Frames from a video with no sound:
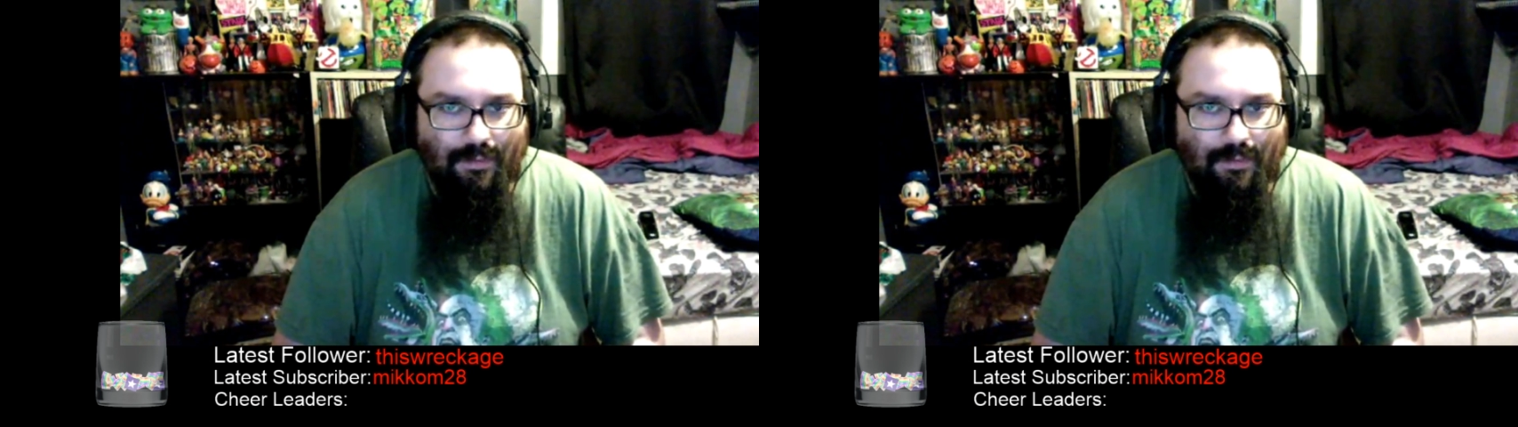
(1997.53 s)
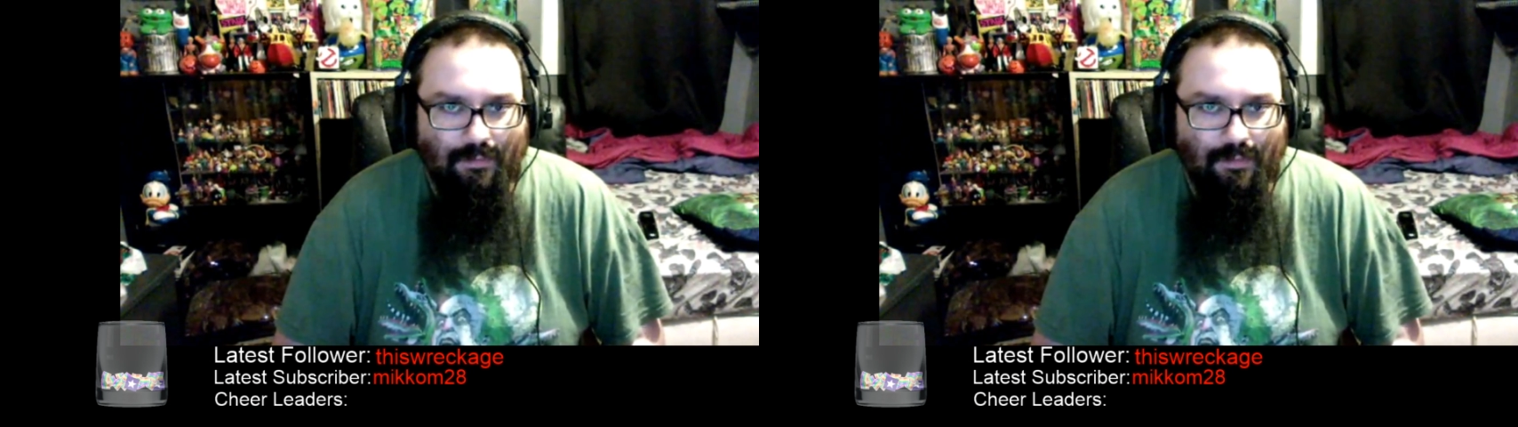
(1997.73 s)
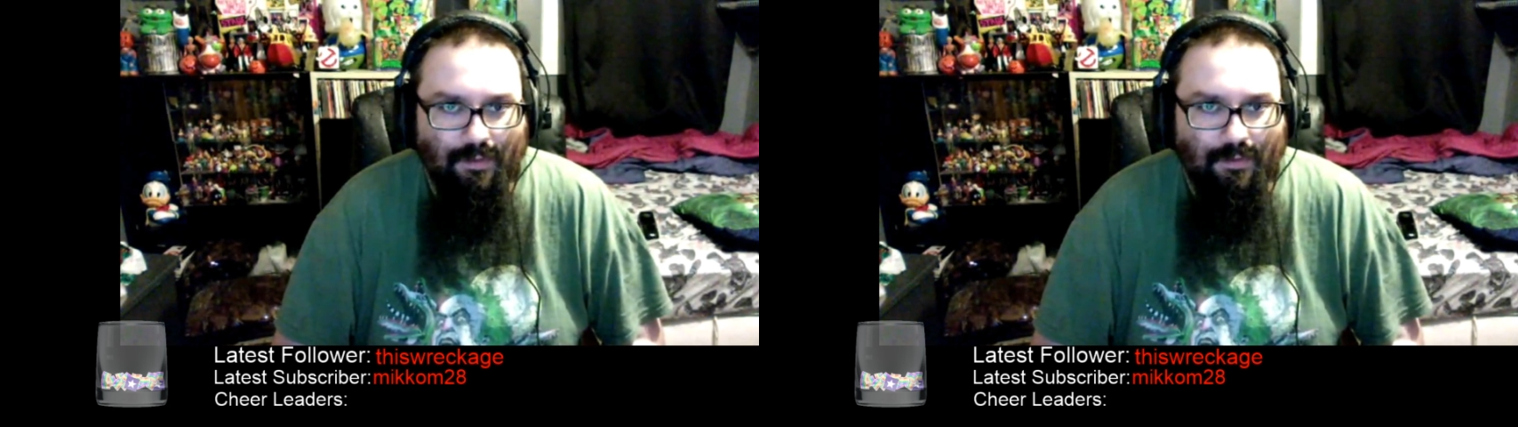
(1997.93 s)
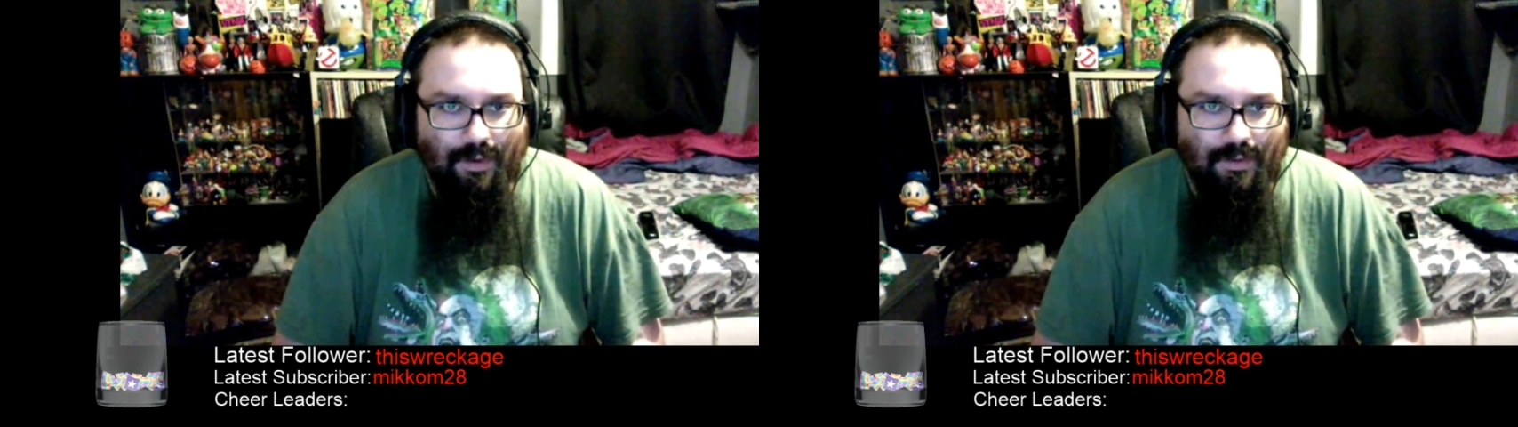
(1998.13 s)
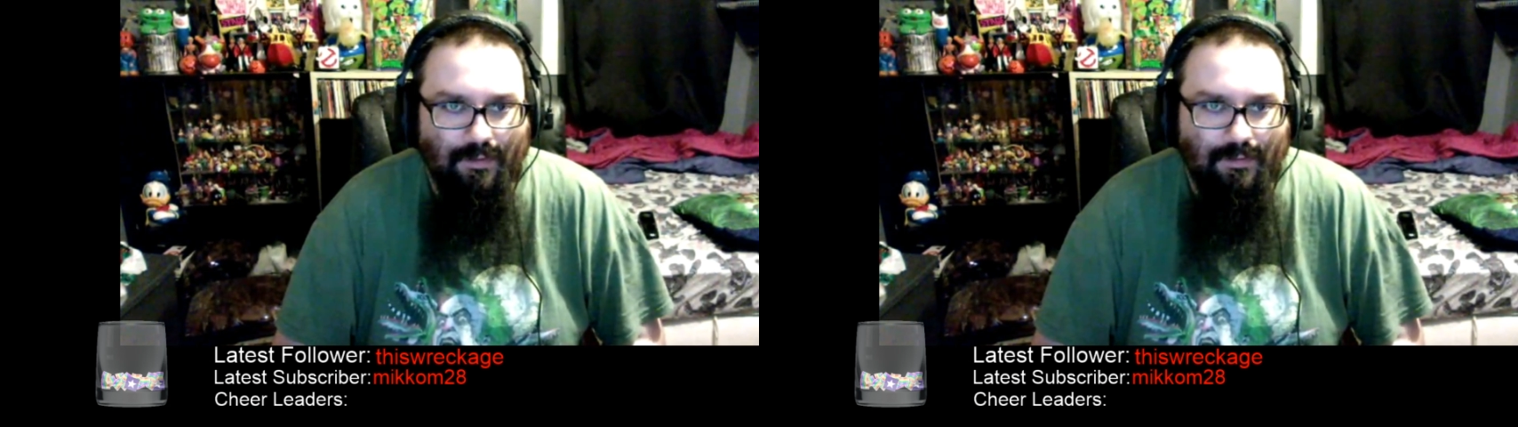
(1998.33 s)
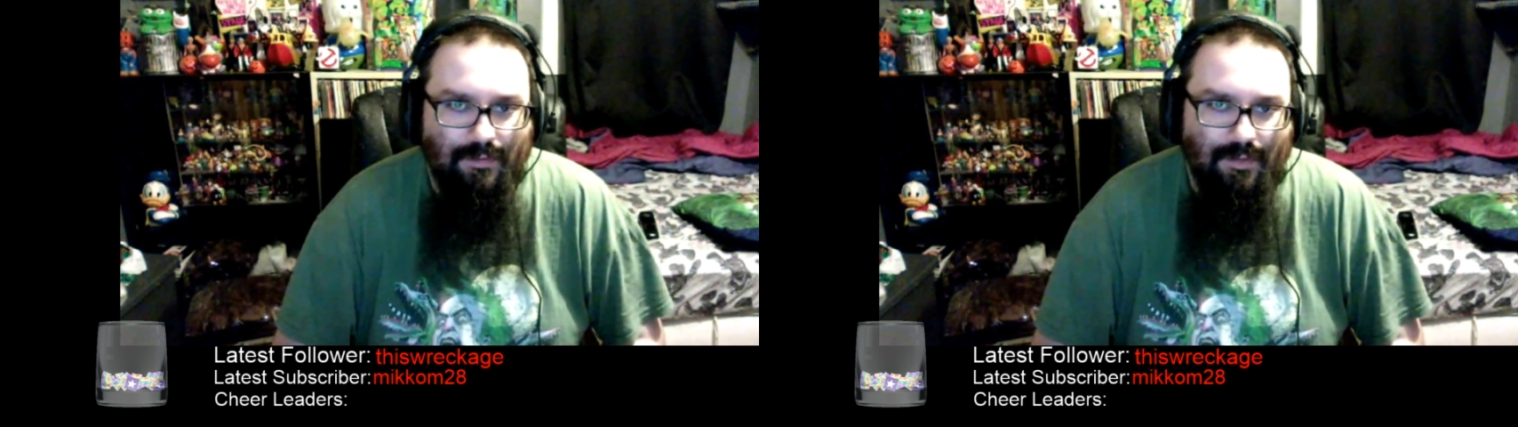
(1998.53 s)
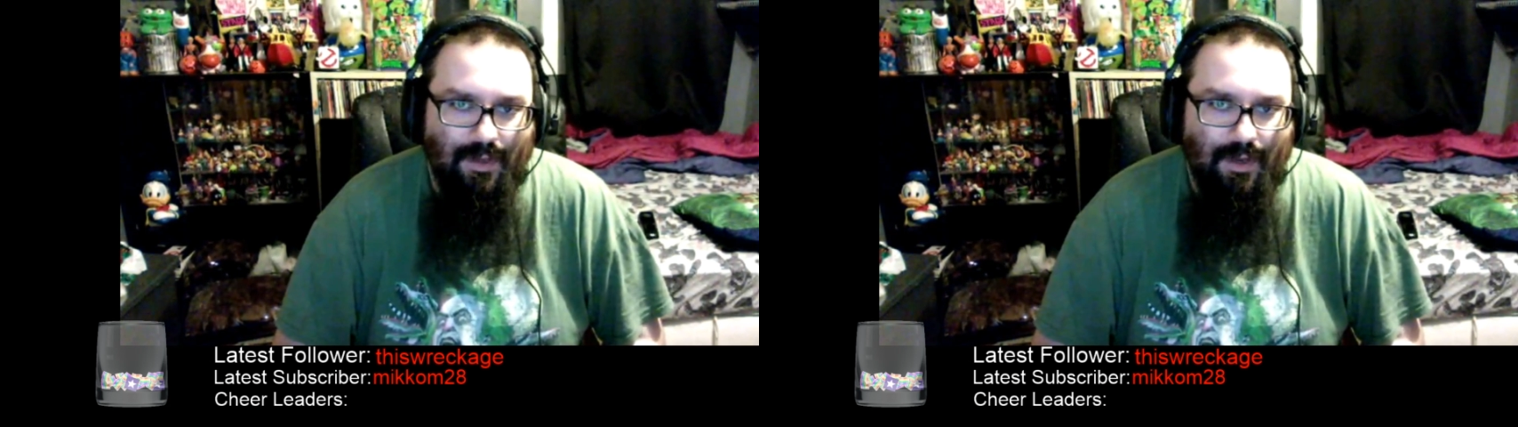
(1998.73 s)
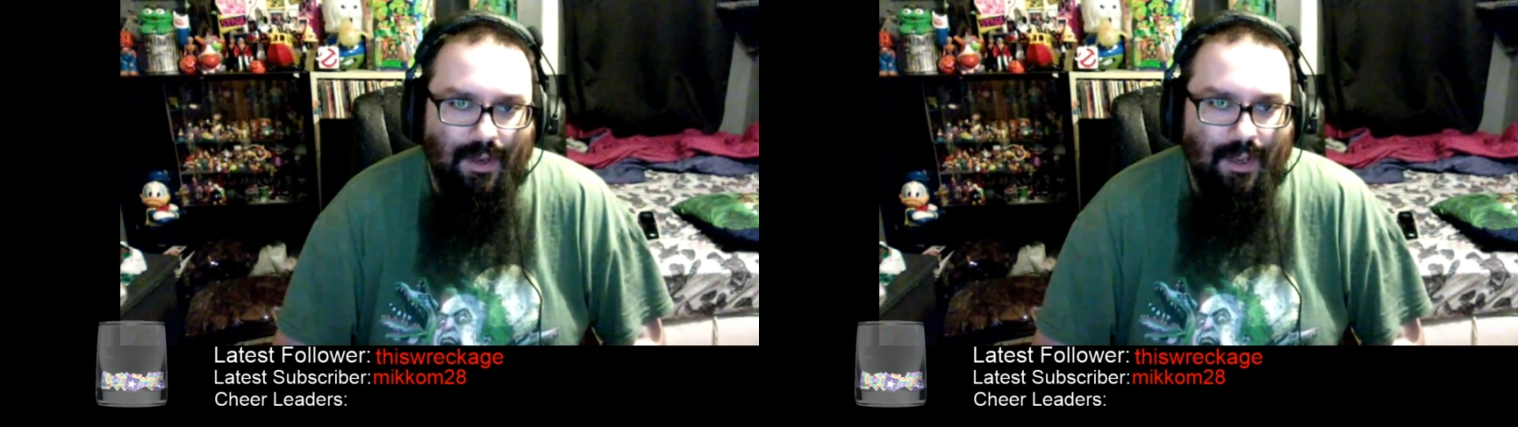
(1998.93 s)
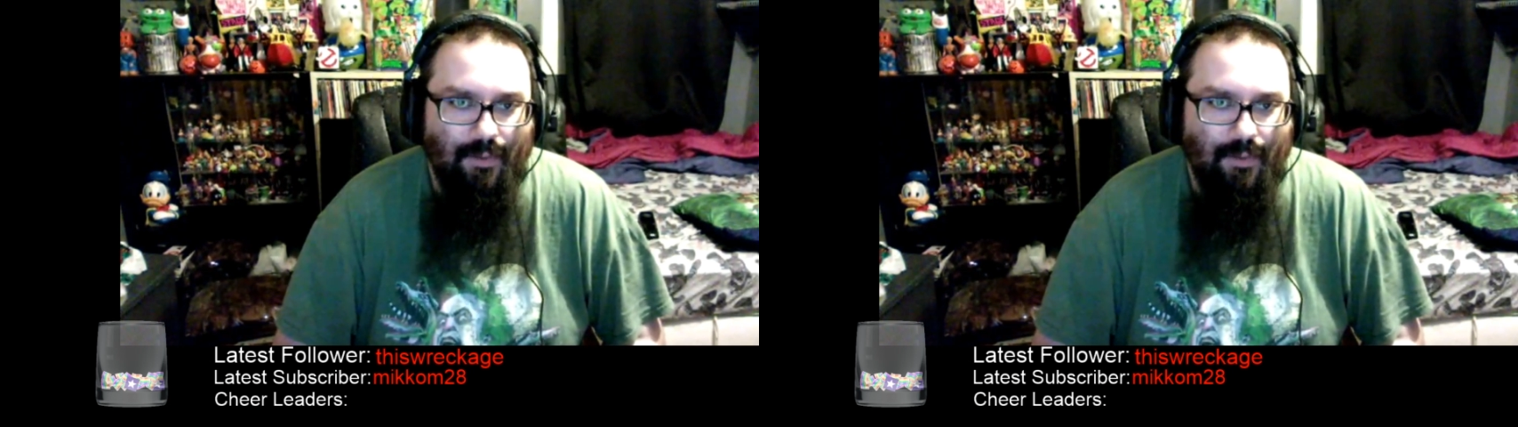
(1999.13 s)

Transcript: for the credits, saying, hey,